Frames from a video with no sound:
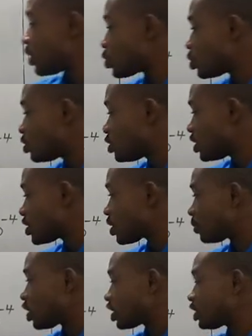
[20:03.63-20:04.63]
point, we'll do this
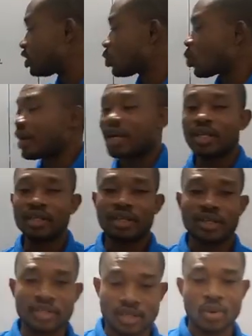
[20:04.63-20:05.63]
subtraction quickly
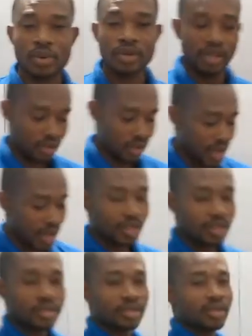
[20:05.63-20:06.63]
and see what we're going to
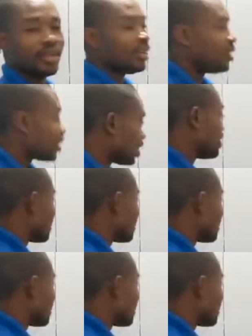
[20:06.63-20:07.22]
get. You can